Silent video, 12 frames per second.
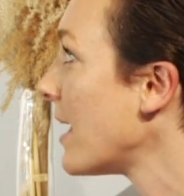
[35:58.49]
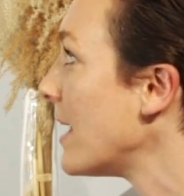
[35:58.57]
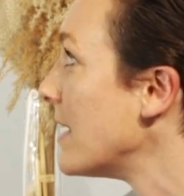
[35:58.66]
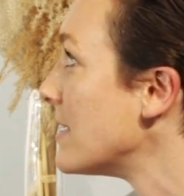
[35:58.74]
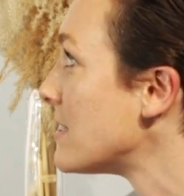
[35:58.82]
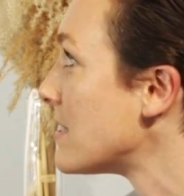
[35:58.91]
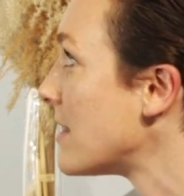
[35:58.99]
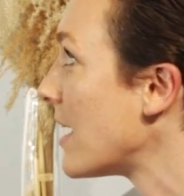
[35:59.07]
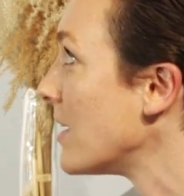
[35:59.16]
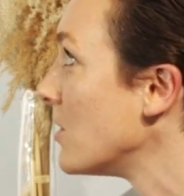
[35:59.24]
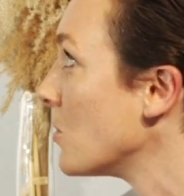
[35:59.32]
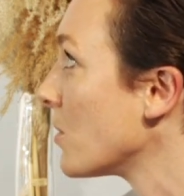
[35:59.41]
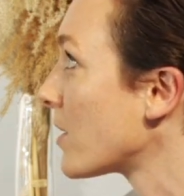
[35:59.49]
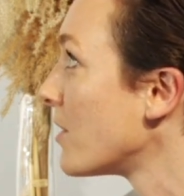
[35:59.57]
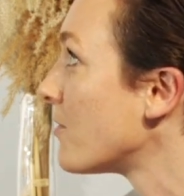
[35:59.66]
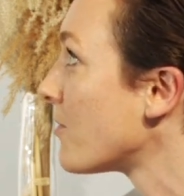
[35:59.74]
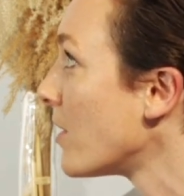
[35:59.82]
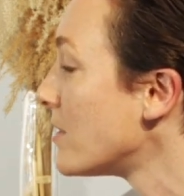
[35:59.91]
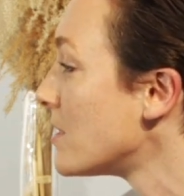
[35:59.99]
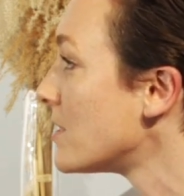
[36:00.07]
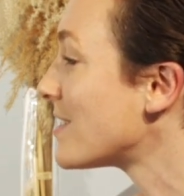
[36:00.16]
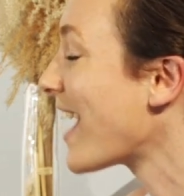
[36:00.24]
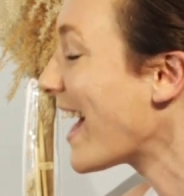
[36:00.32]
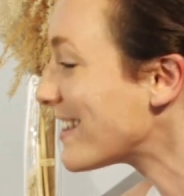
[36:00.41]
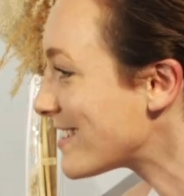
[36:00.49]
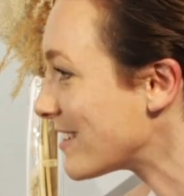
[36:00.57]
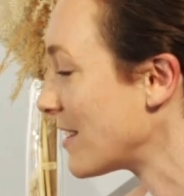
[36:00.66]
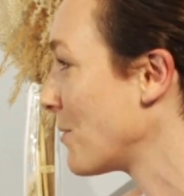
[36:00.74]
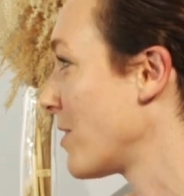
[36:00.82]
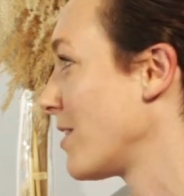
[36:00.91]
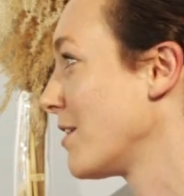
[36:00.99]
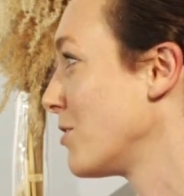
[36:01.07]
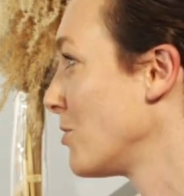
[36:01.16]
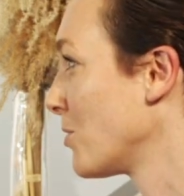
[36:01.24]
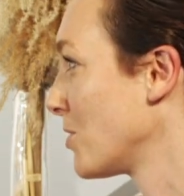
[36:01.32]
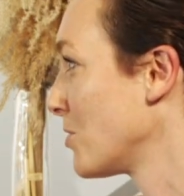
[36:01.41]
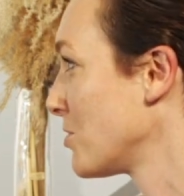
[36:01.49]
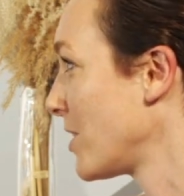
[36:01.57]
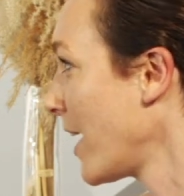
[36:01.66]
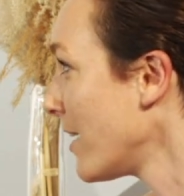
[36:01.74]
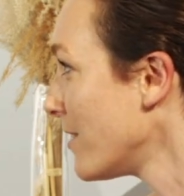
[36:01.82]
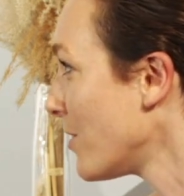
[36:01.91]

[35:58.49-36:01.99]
is that you're confronted constantly with things you don't understand